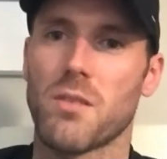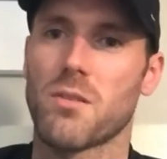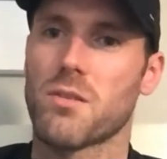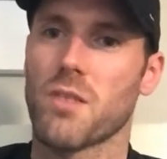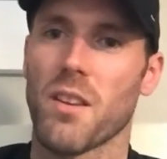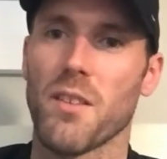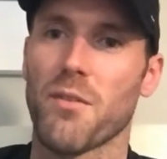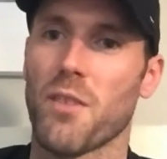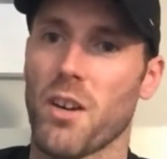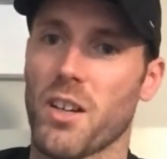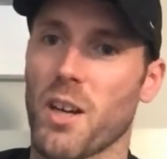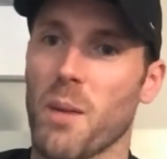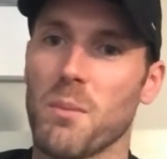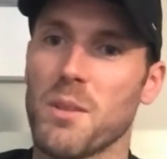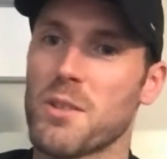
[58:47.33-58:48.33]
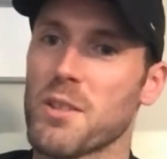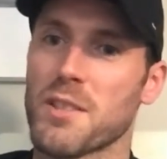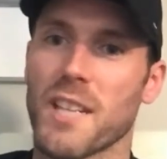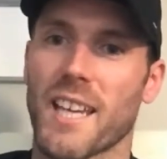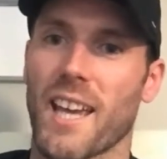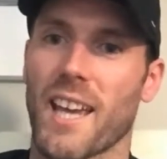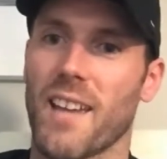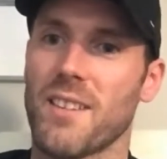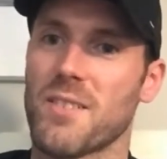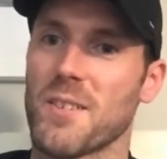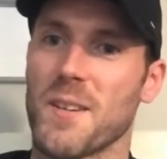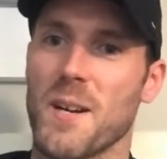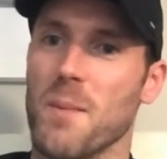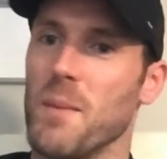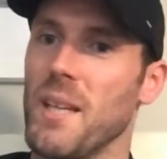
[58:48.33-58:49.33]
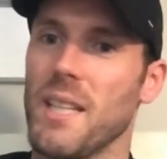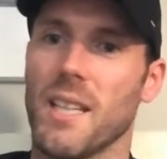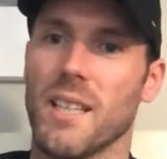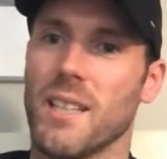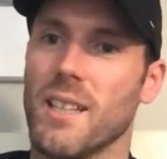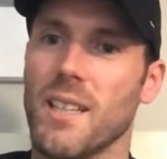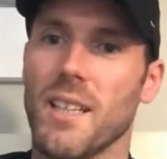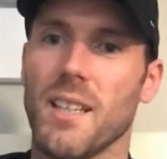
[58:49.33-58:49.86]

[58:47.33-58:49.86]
shut the fuck up, he's just a kid, do you know what I mean?